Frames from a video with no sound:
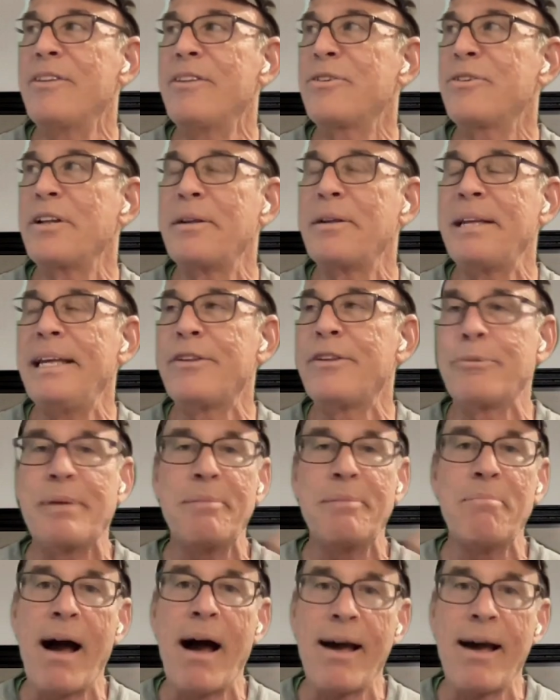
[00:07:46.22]
it's going to either
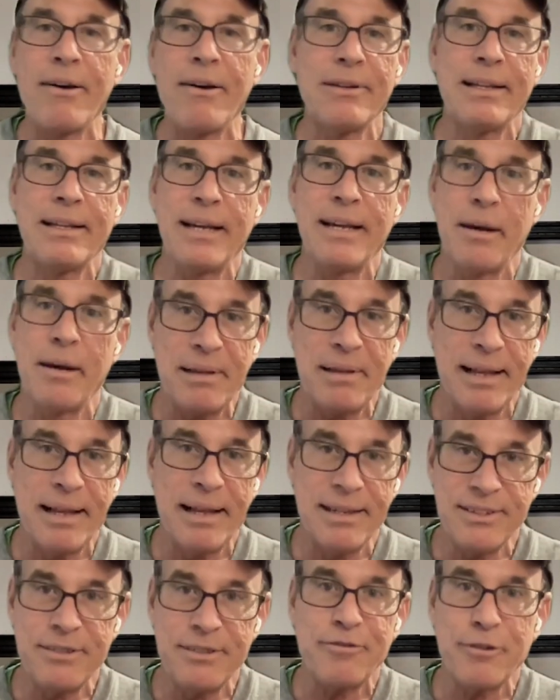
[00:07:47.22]
be mildly
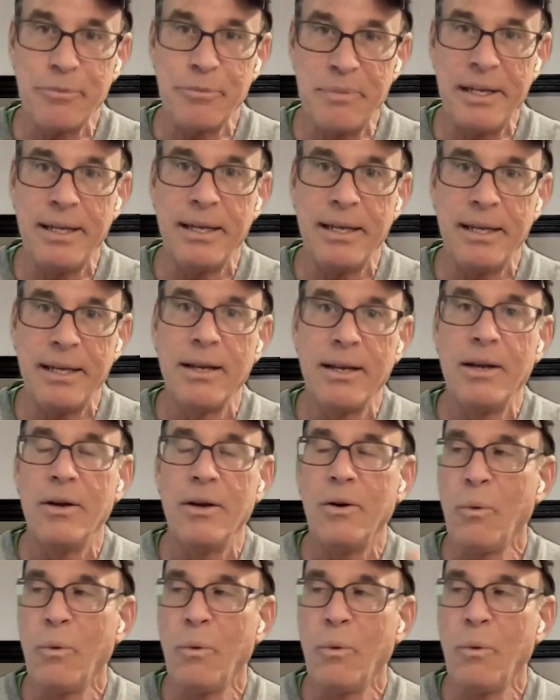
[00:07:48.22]
unpleasant for me,